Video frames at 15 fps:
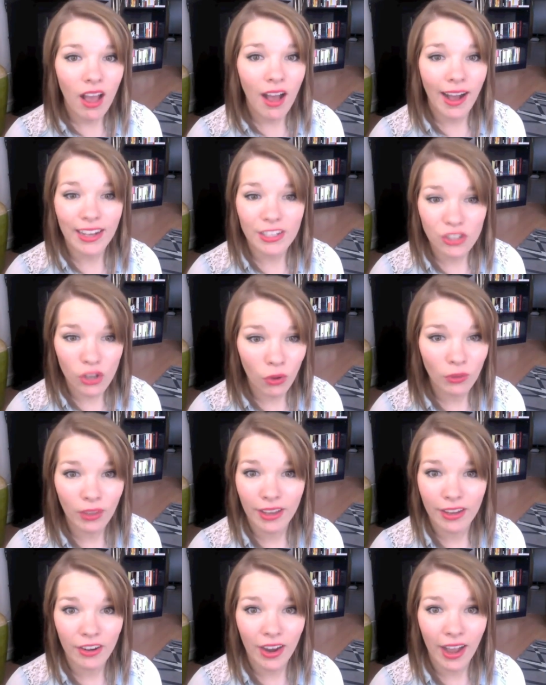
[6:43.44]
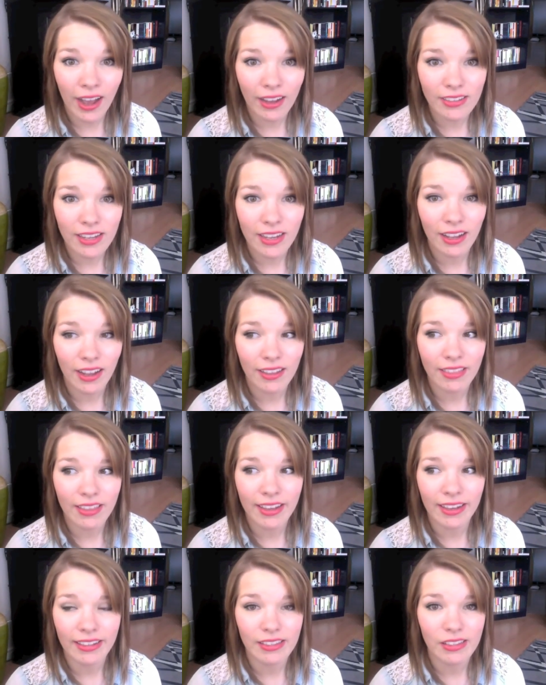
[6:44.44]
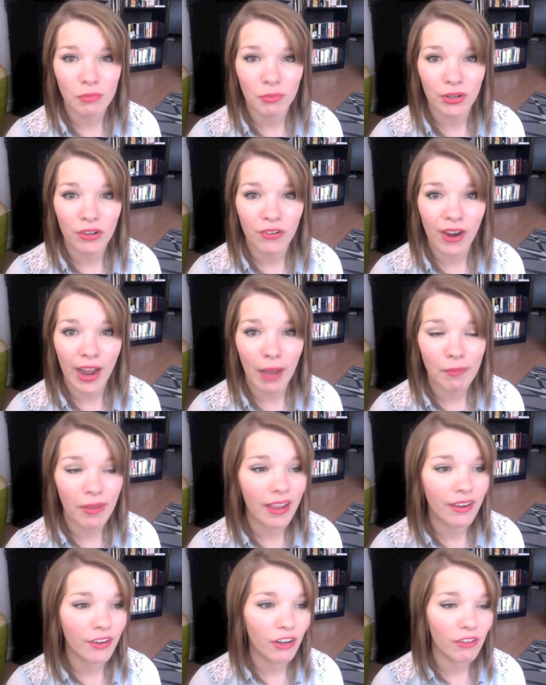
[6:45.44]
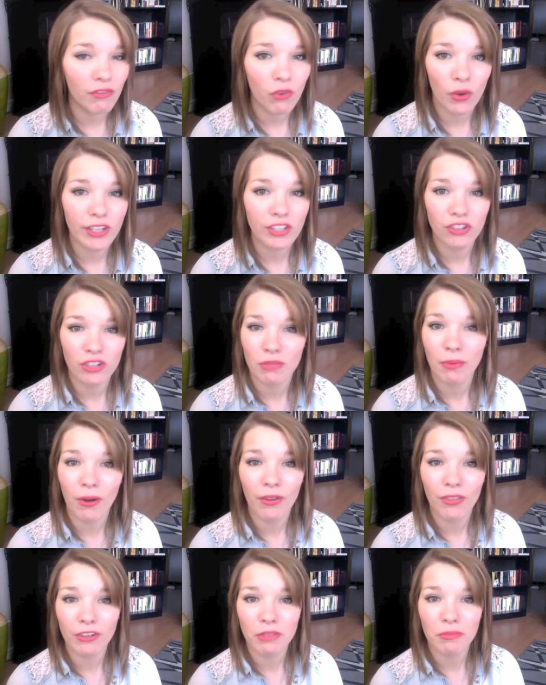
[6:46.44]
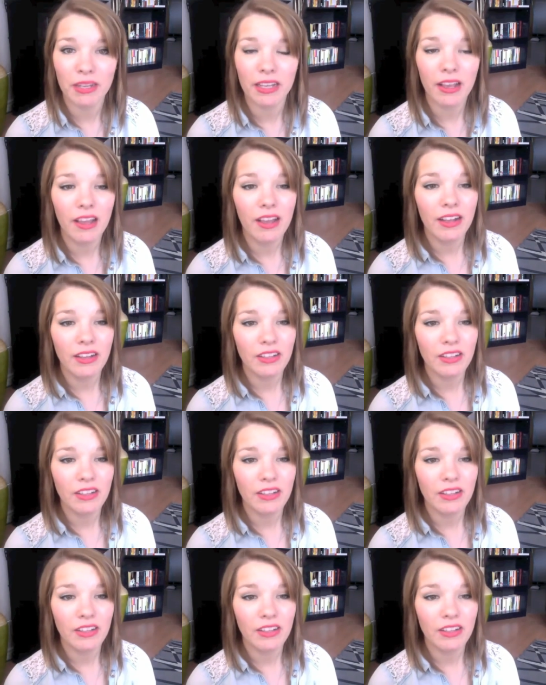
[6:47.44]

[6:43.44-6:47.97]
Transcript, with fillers: I don't like her acting. I think it's pretty crap, and her voice just bothers me.